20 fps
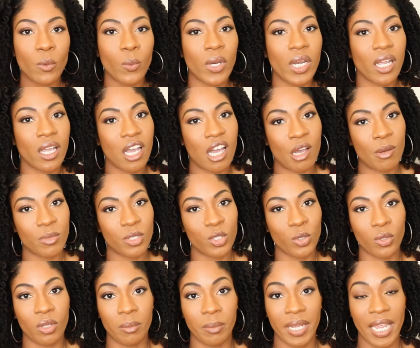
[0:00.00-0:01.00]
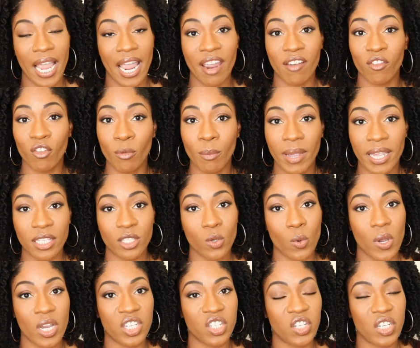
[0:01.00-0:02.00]
when it comes to the behavioral based
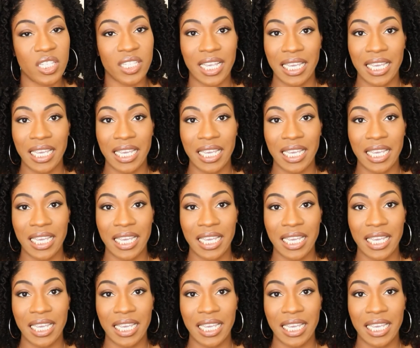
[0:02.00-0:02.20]
questions